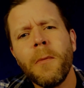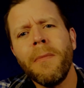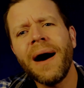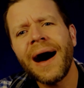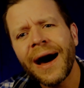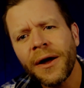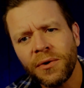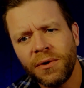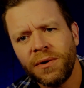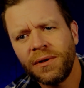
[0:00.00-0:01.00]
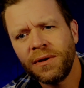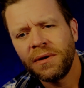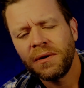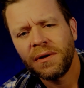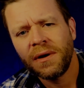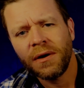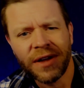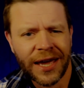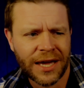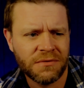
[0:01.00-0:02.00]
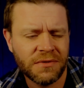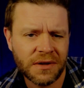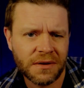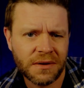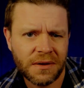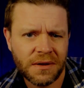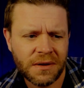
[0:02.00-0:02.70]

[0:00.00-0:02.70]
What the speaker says: bottle of Advil.